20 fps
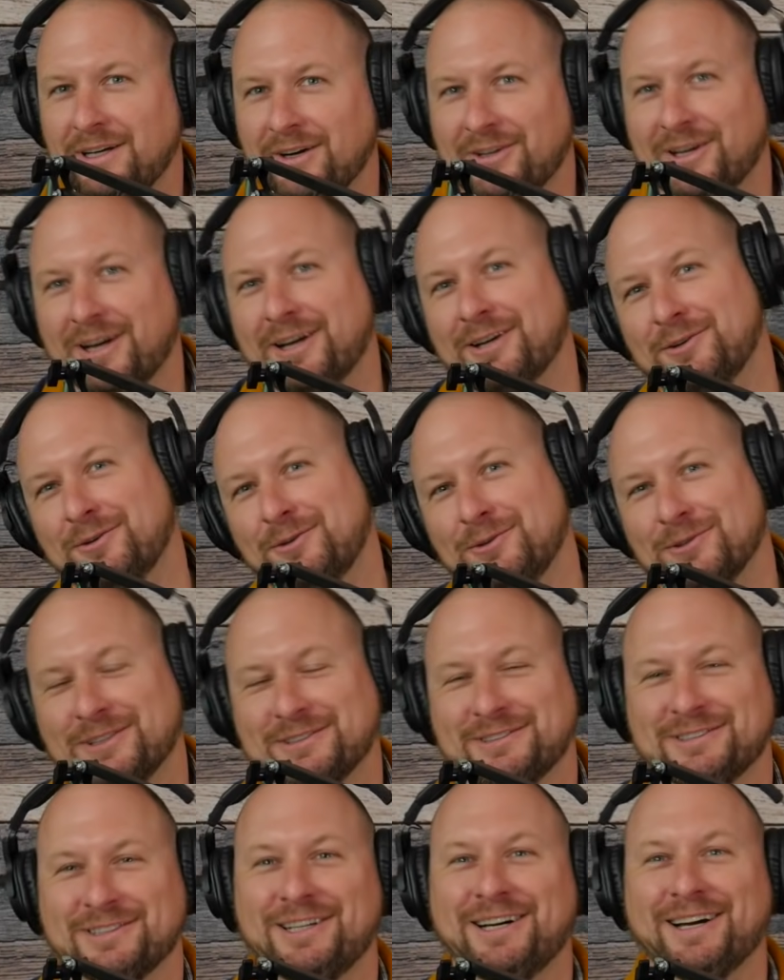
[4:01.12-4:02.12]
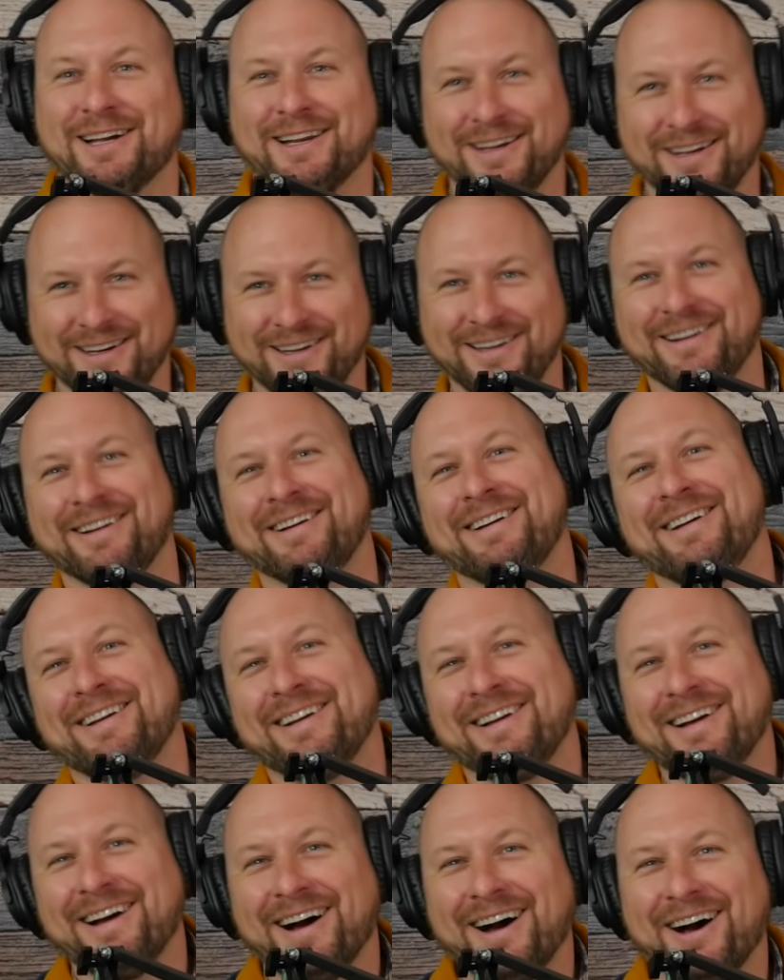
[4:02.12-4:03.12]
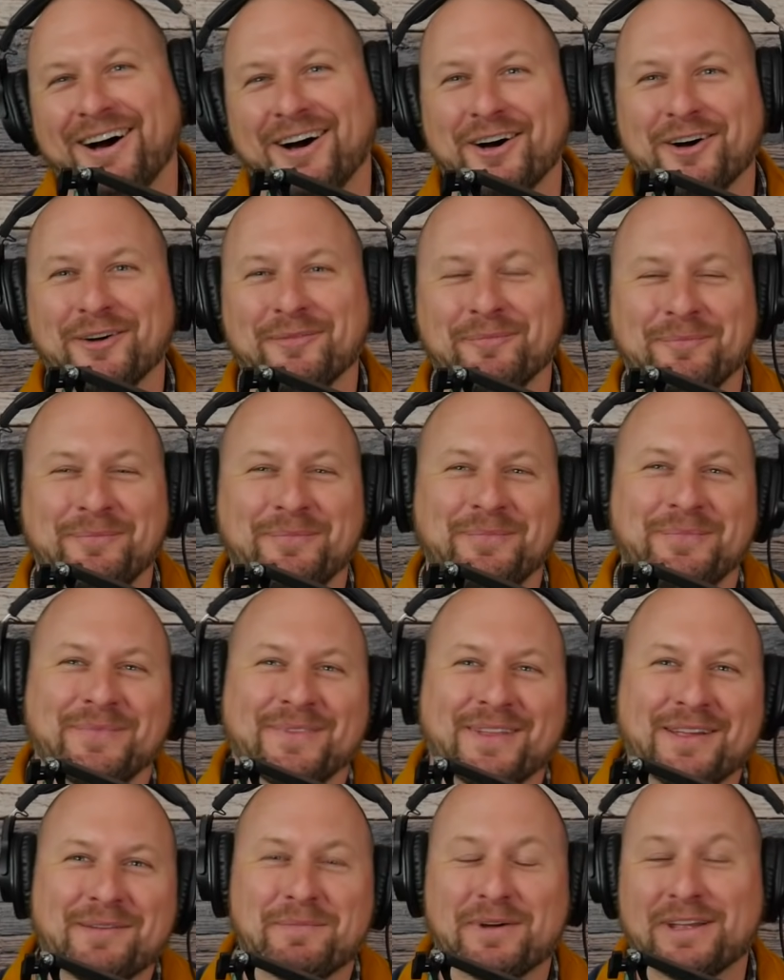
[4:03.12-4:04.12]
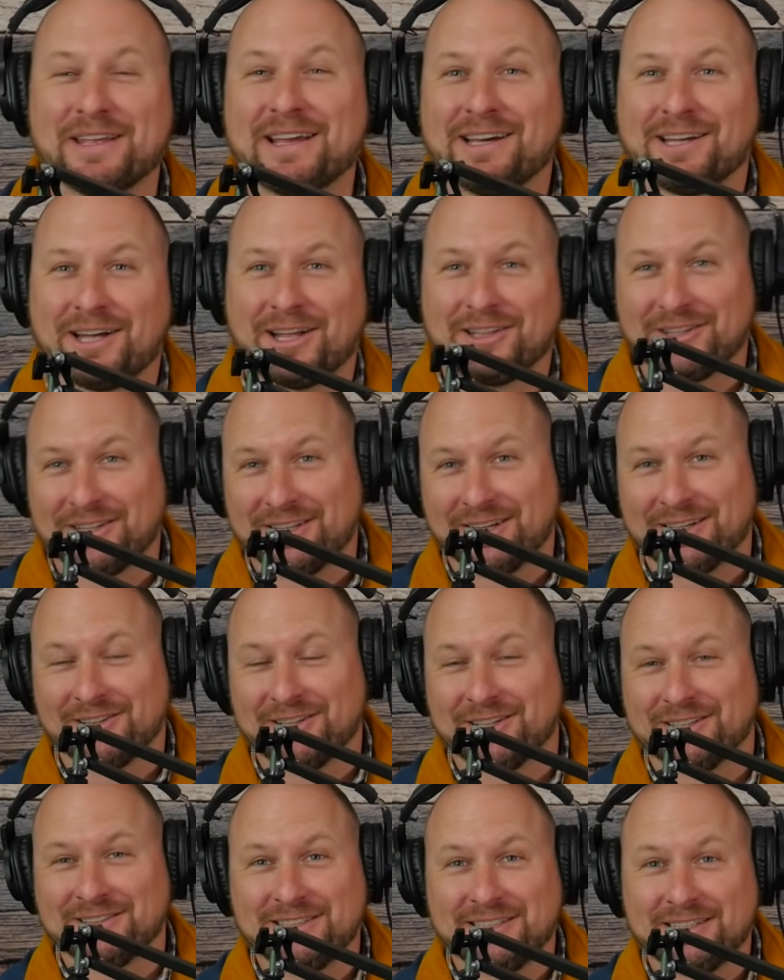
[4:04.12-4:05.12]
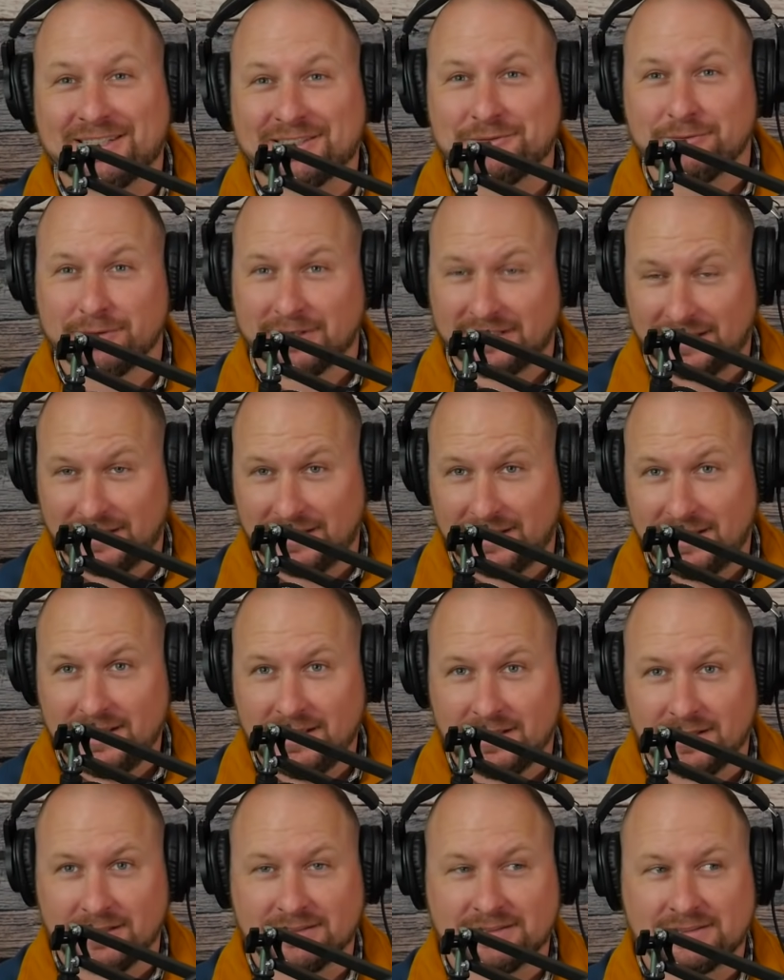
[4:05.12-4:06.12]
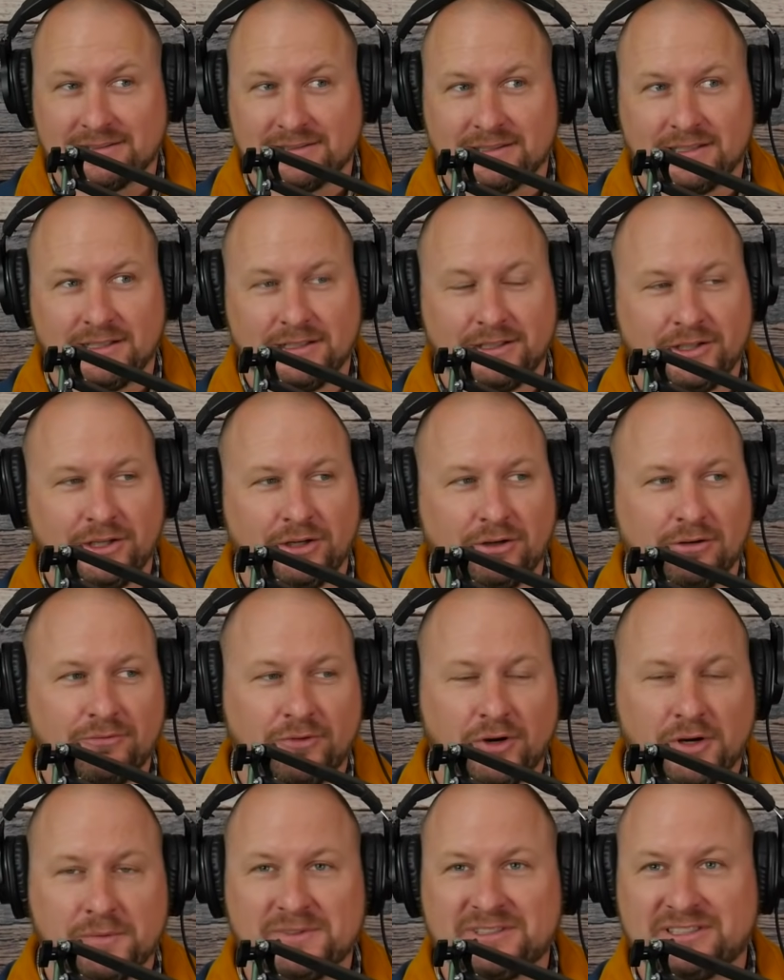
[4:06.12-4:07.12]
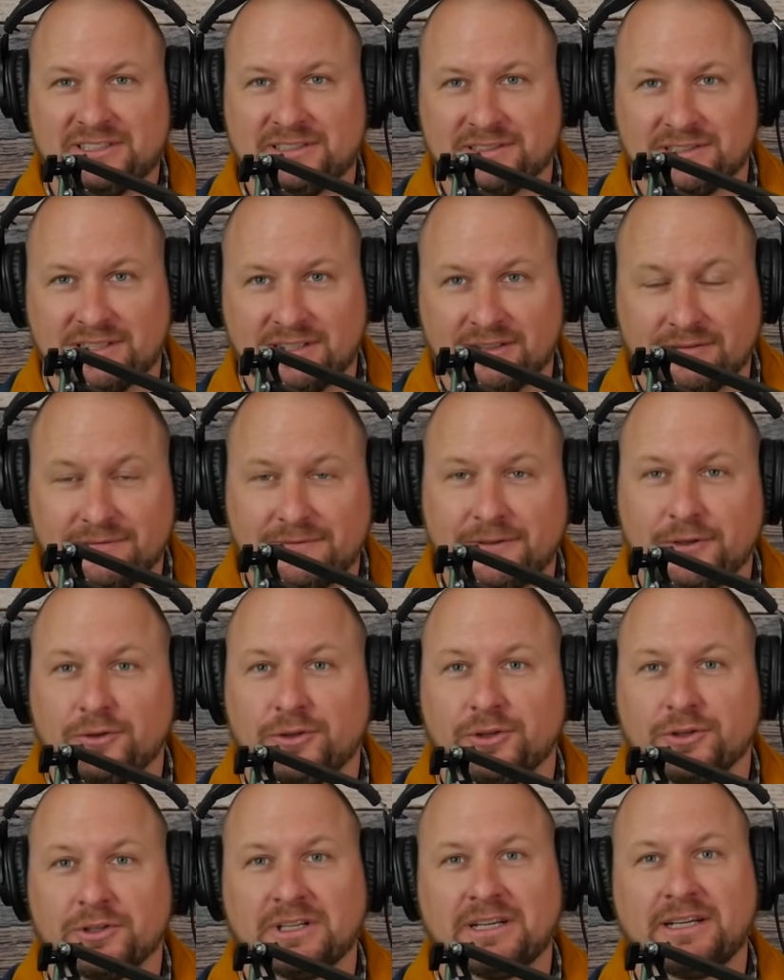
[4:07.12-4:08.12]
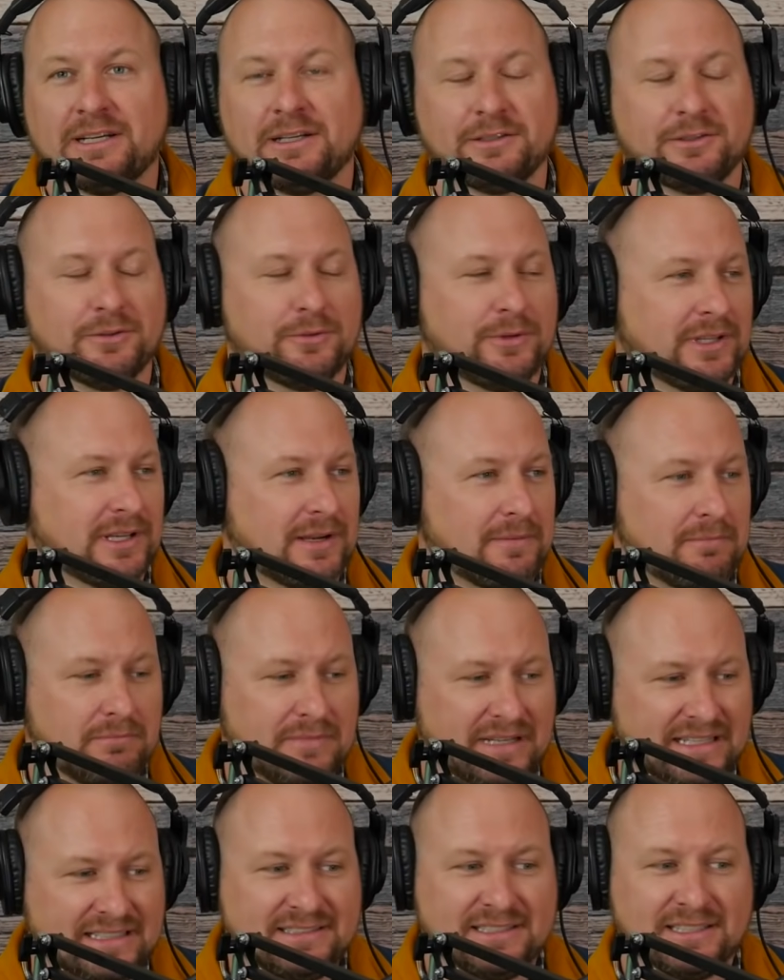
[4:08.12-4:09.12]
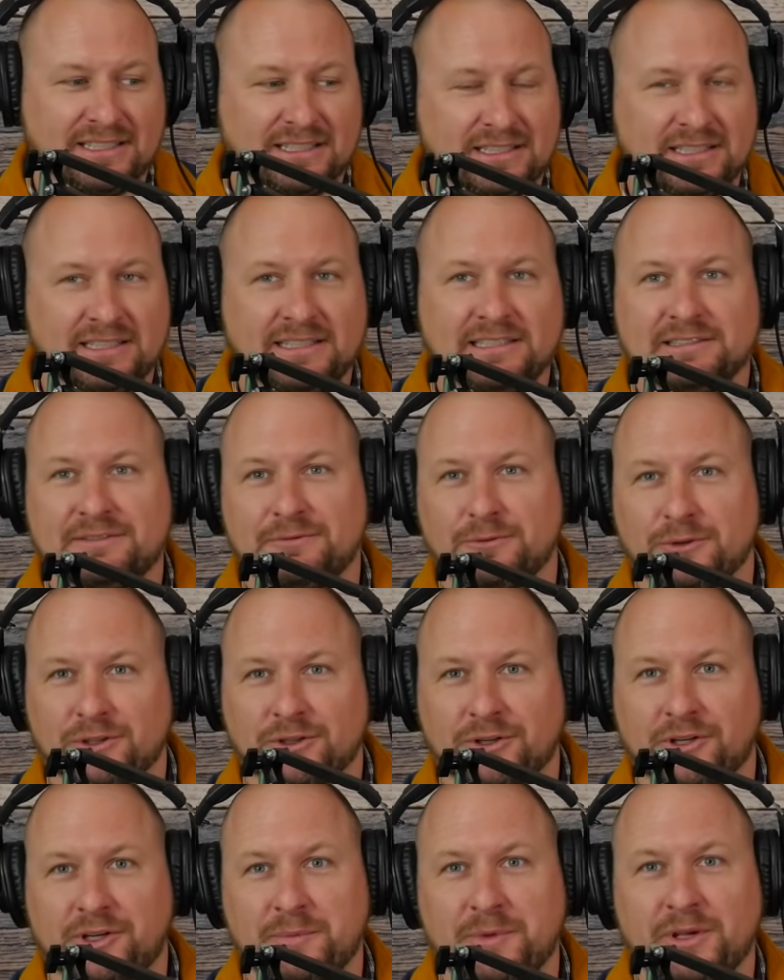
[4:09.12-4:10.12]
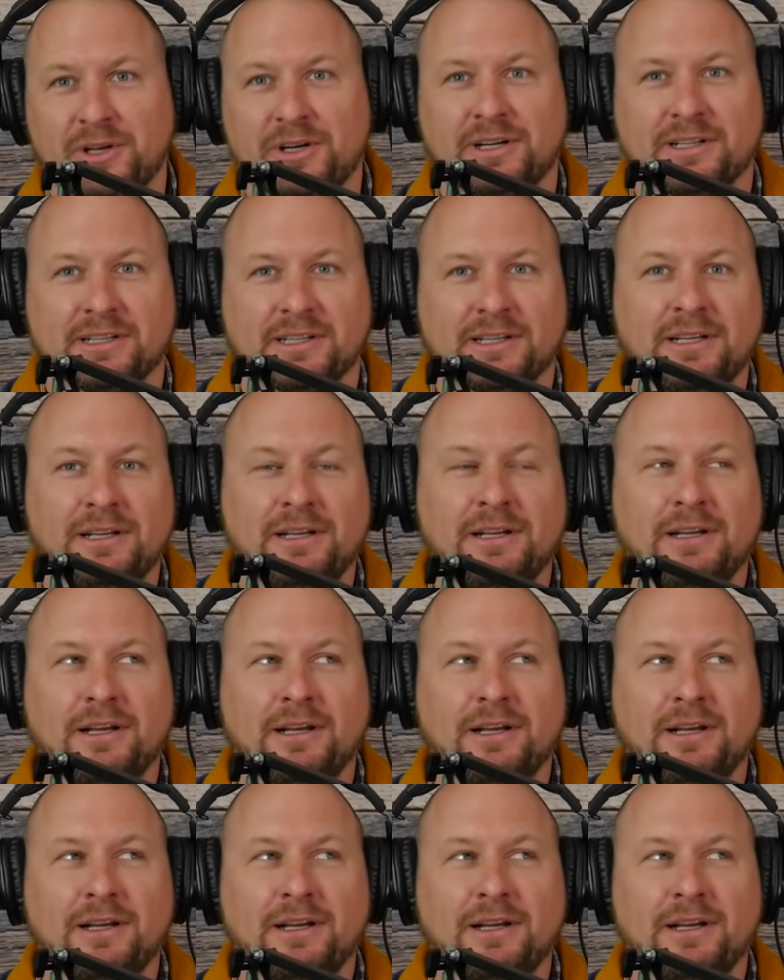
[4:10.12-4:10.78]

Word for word: Okay, cool. That's a lot. um, but yeah, like like I said, that's really key is, you know, a pharmacist can fill their day doing amazing things for their community,